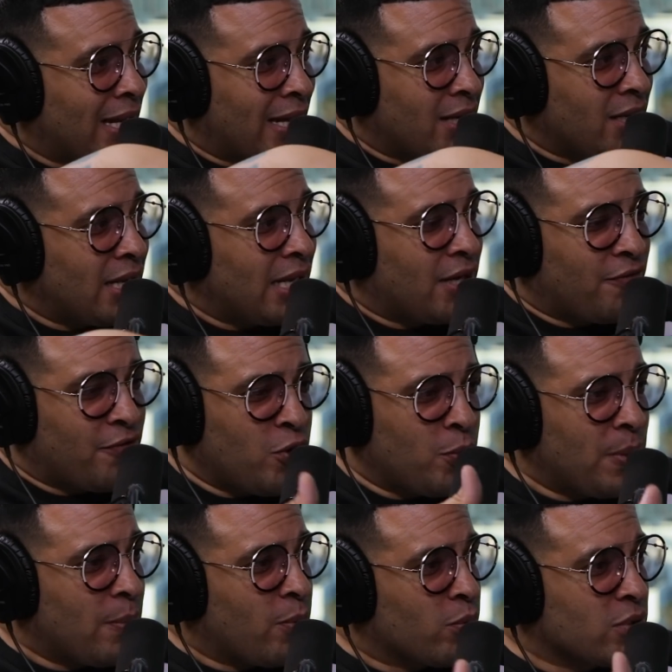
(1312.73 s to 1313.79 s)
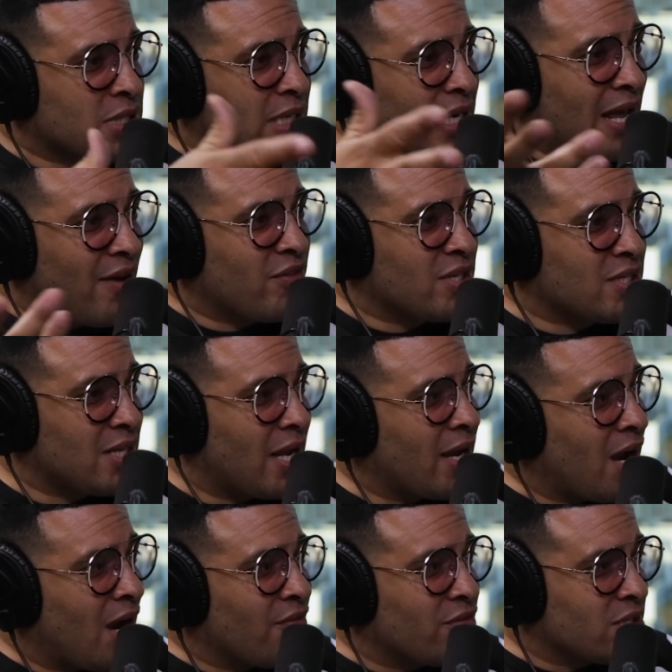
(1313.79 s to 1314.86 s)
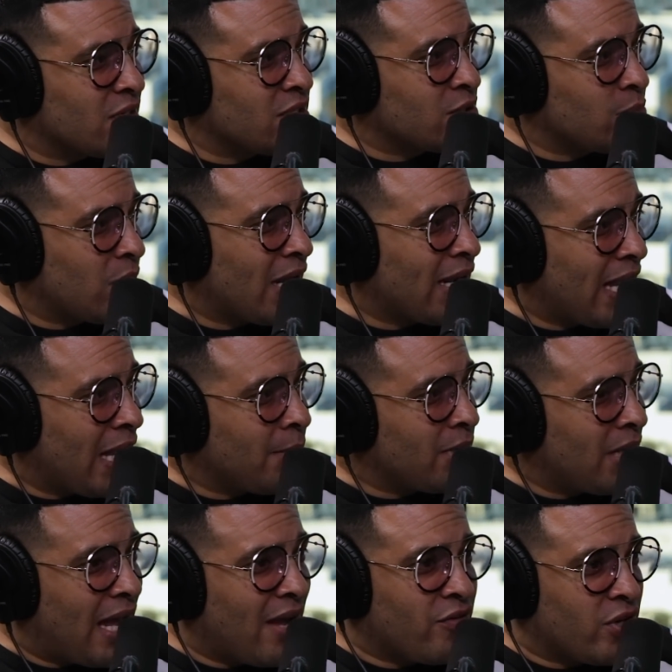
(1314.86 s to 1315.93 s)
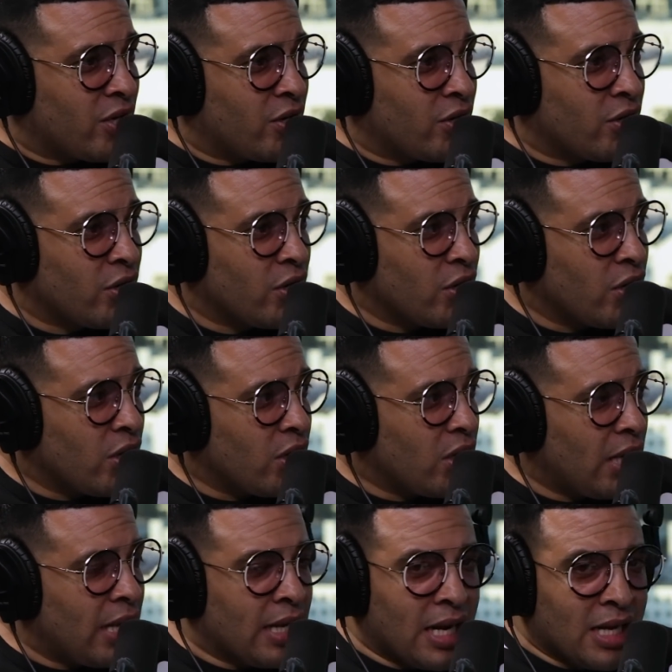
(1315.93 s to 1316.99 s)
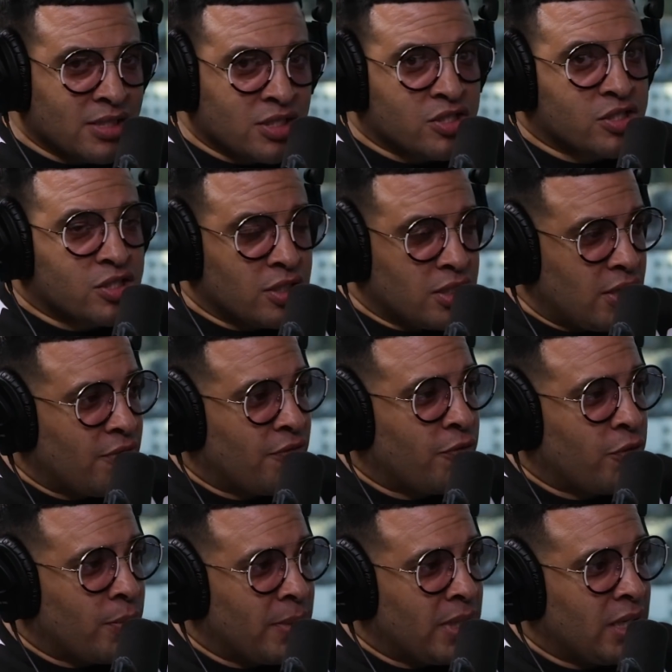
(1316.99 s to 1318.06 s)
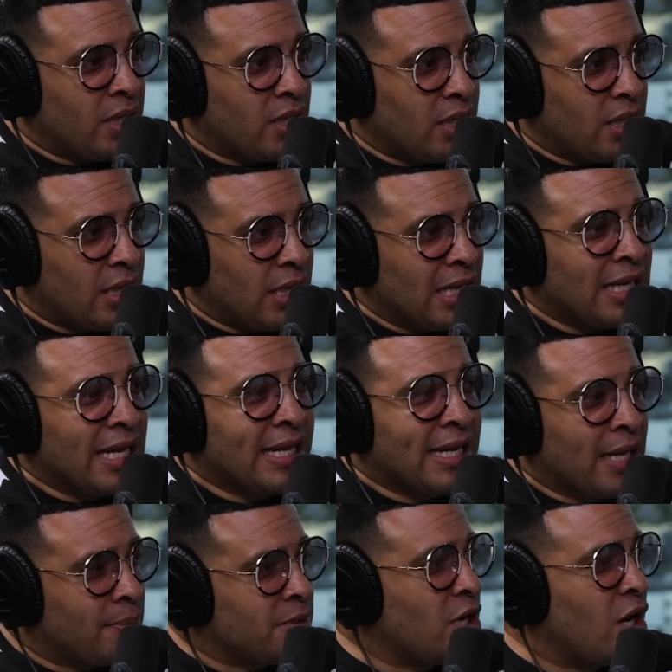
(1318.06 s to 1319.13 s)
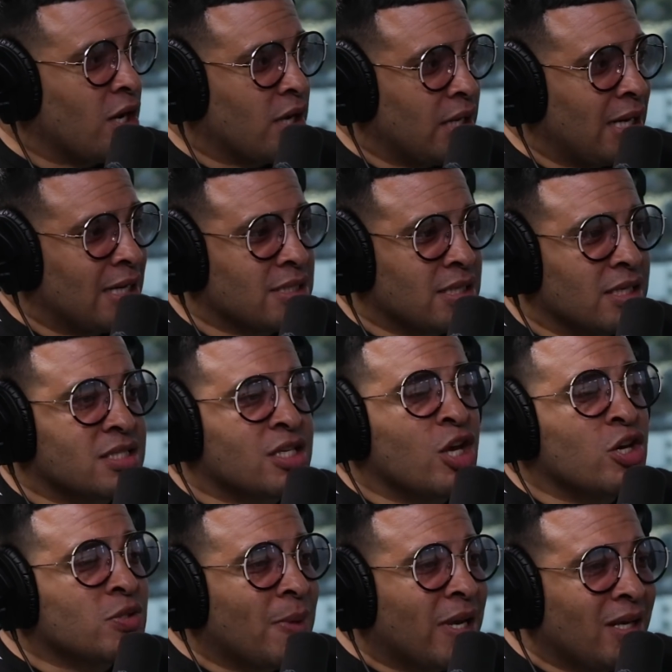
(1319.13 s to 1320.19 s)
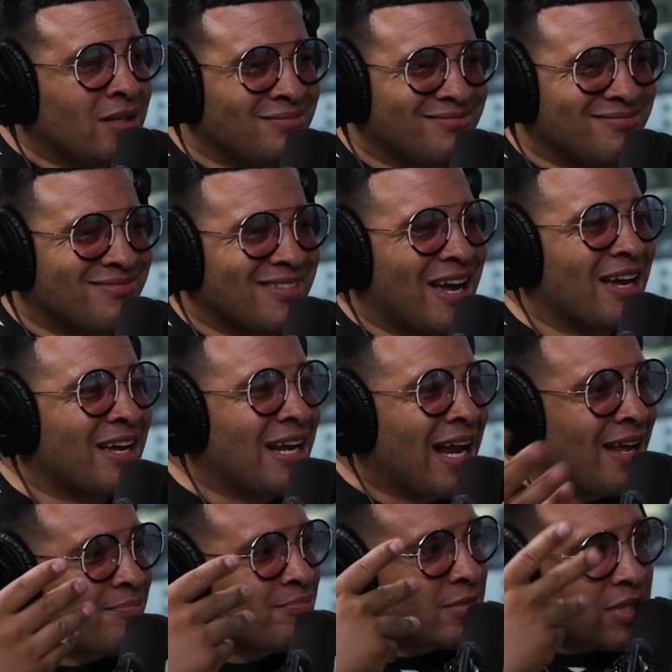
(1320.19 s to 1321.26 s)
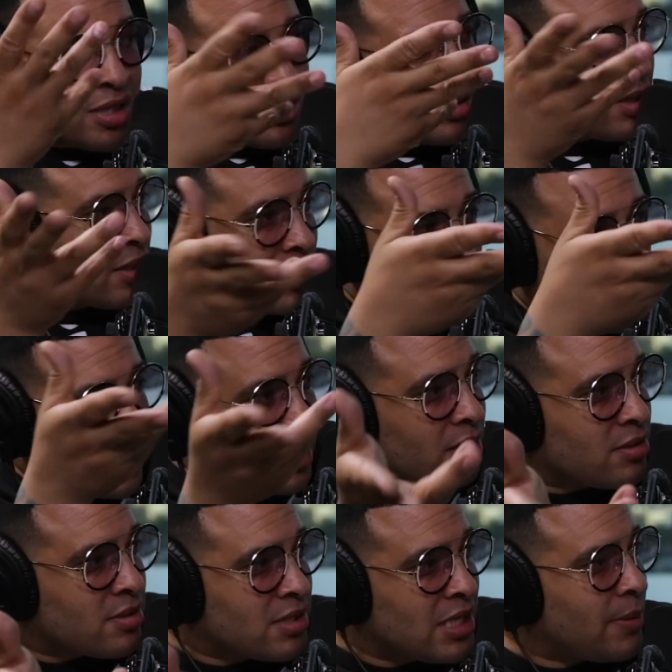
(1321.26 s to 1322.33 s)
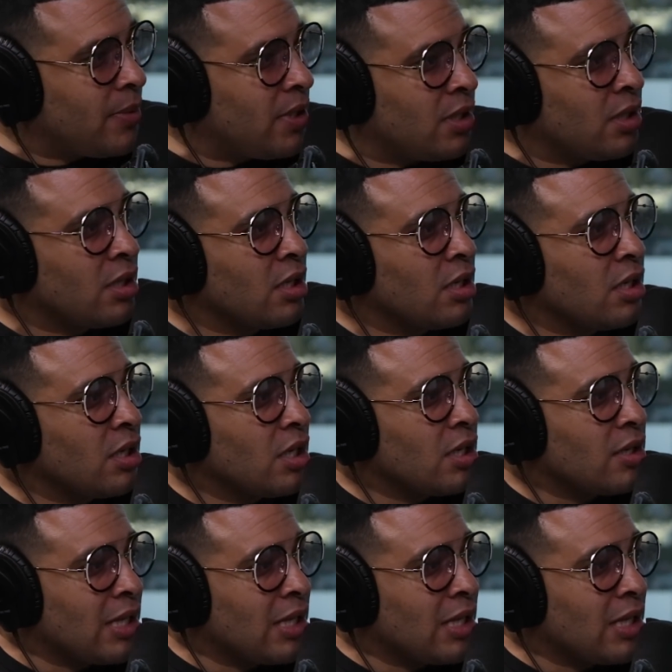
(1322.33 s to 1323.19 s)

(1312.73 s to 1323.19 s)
Atlanta and a few people were sitting having a side conversation mm-hmm. when I mm-hmm. came to have dinner mm-hmm. and I just stood there for a minute and they kept talking. I said, "Excuse me, uh, can I can somebody seat me?" Right.